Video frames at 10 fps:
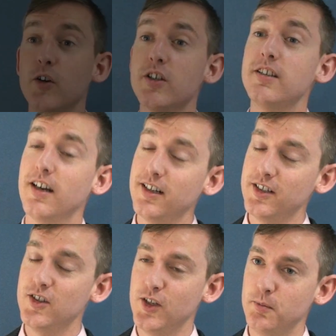not just young
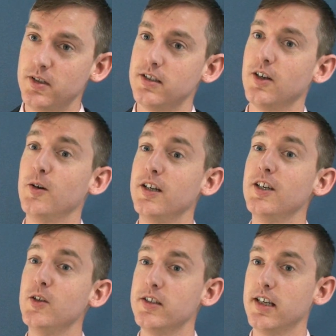consumers who are
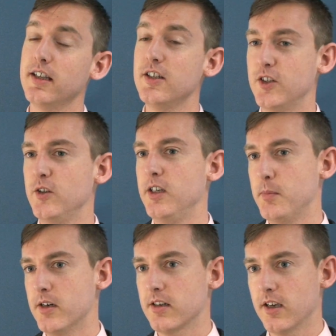using these
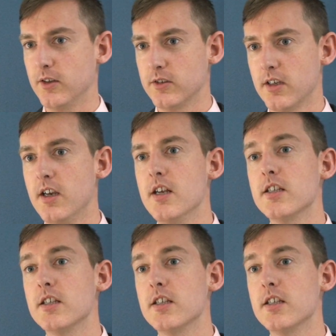2D barcodes.